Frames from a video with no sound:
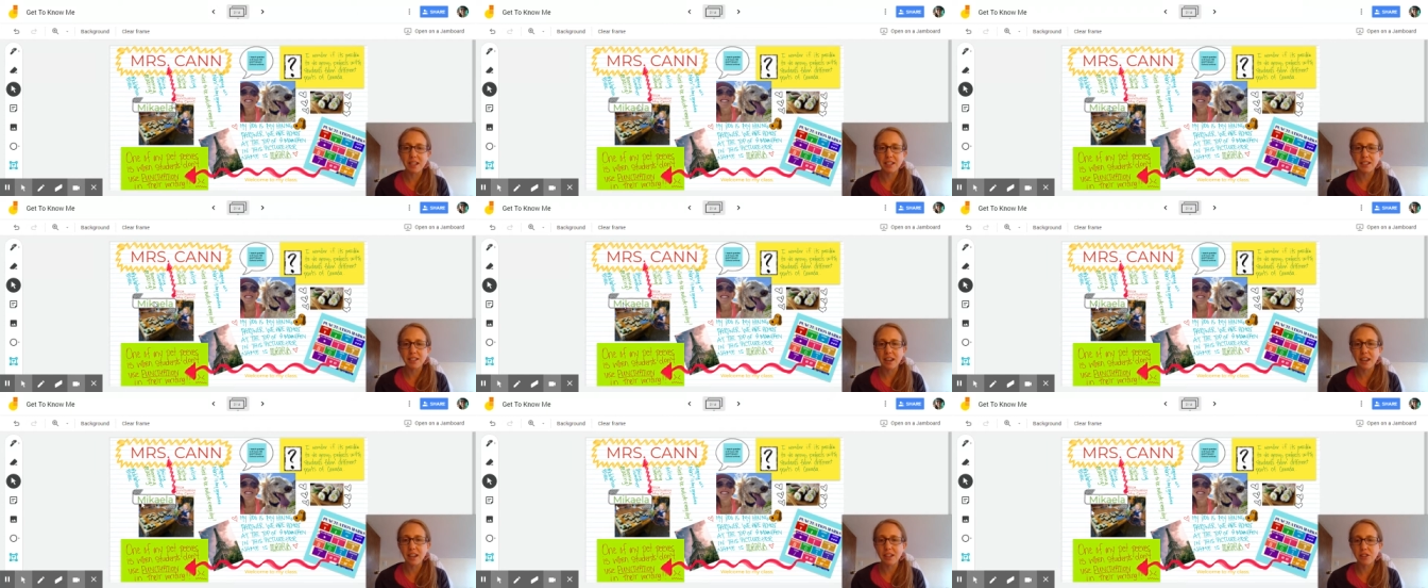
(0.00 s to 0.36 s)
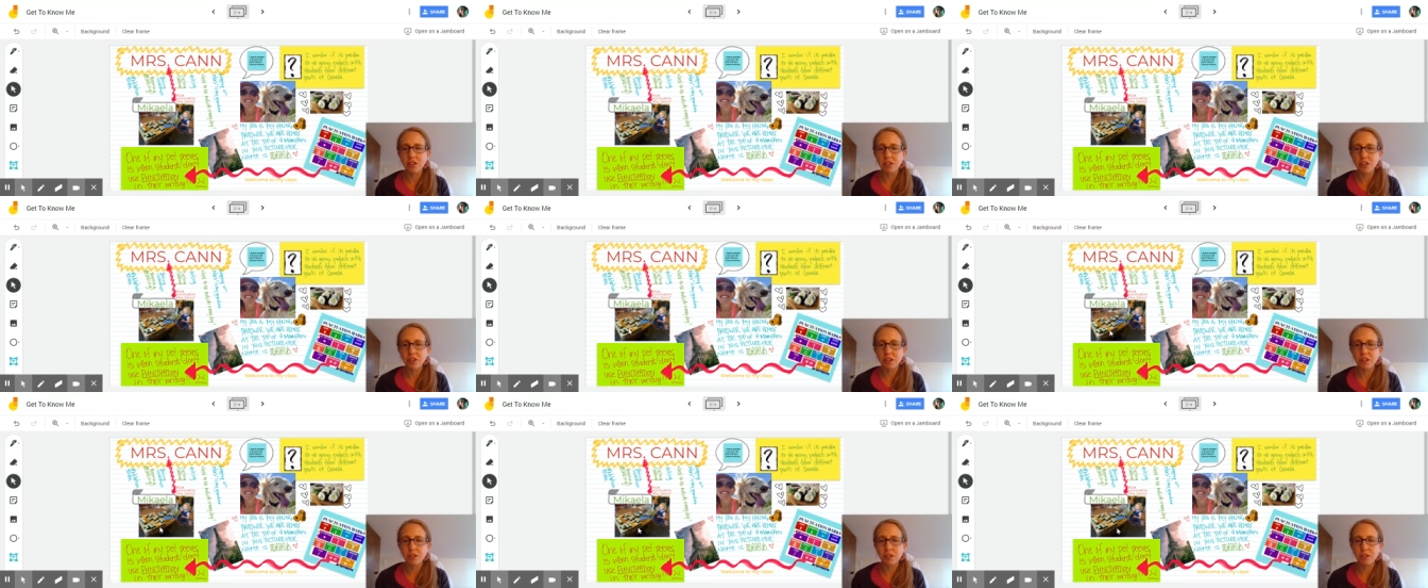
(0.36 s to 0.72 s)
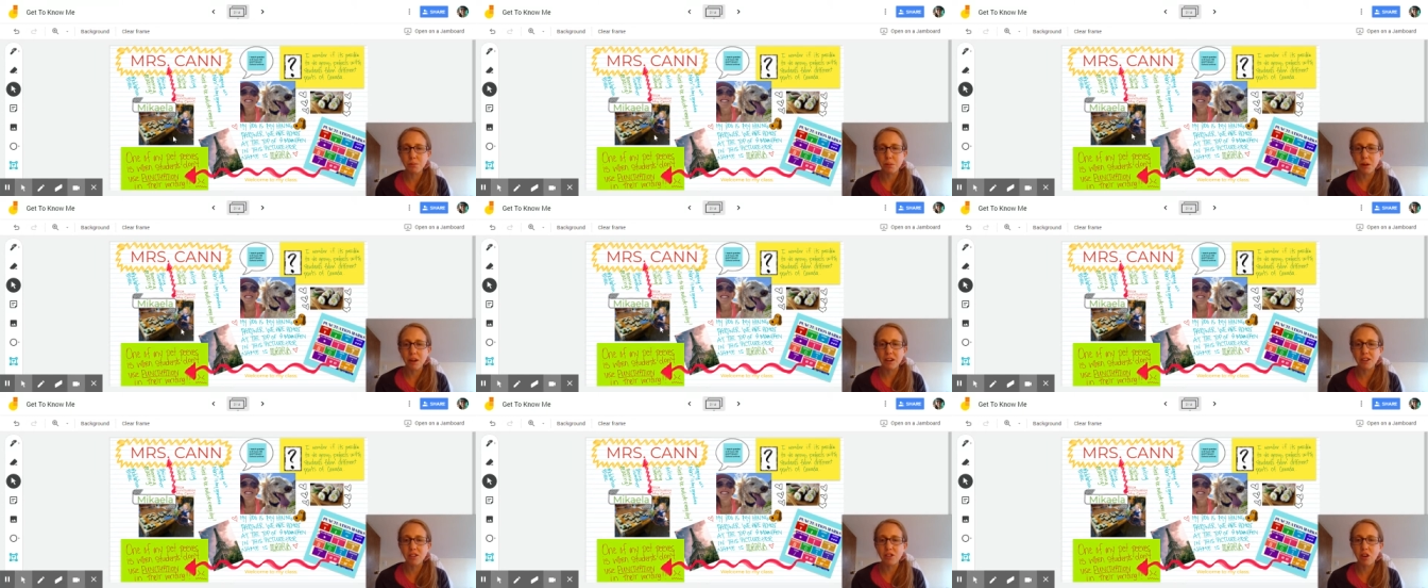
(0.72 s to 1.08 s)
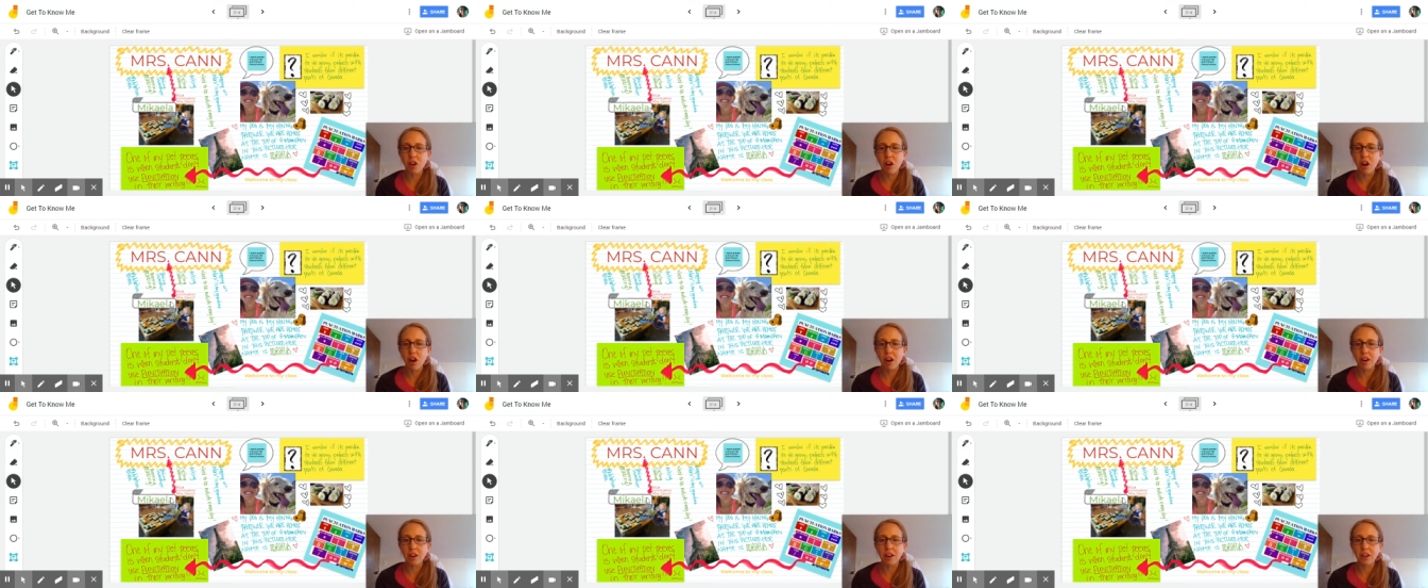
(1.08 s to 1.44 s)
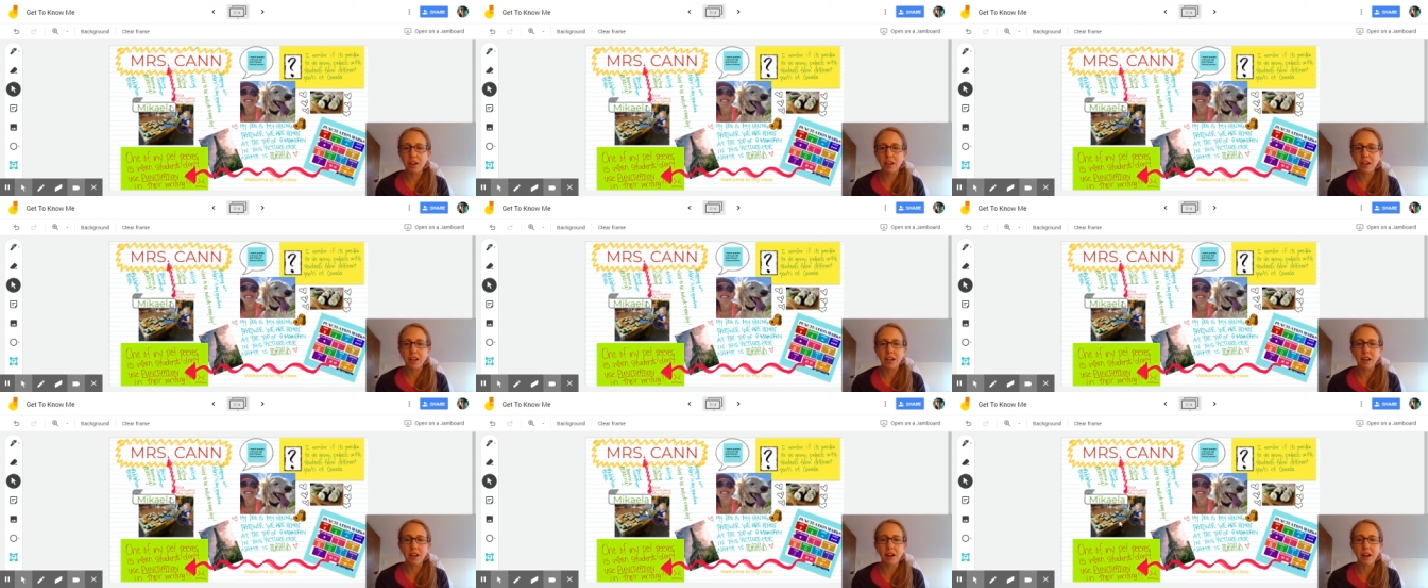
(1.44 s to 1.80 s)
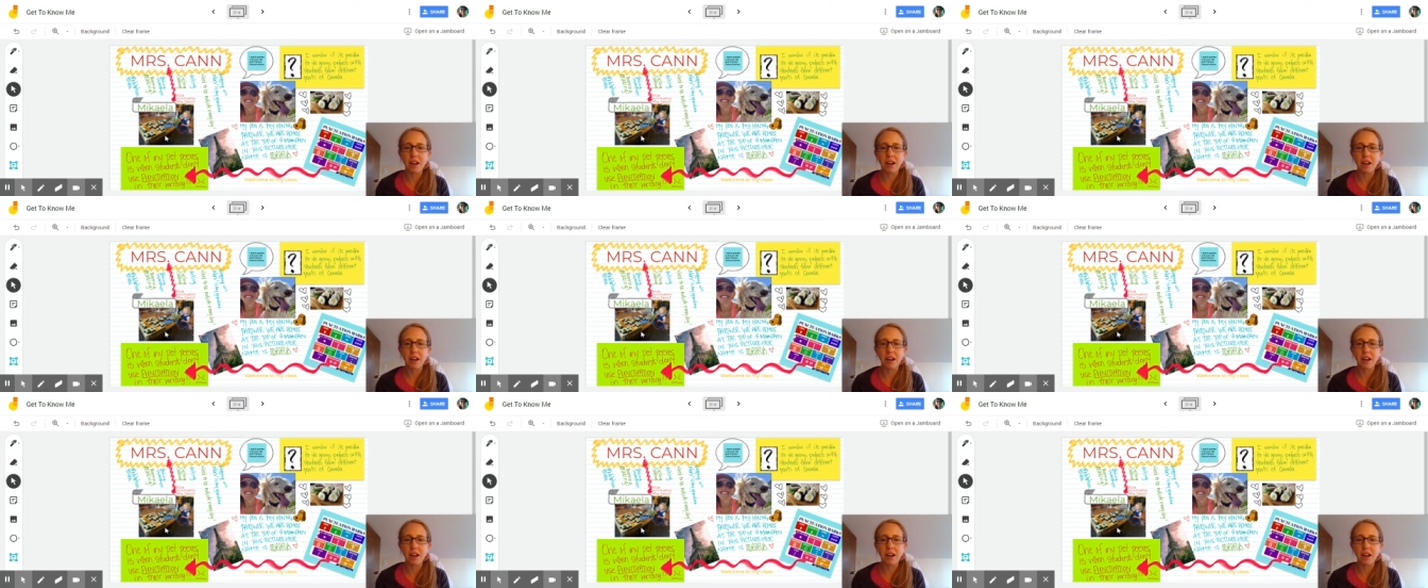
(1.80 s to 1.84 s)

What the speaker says: I introduced my daughter here.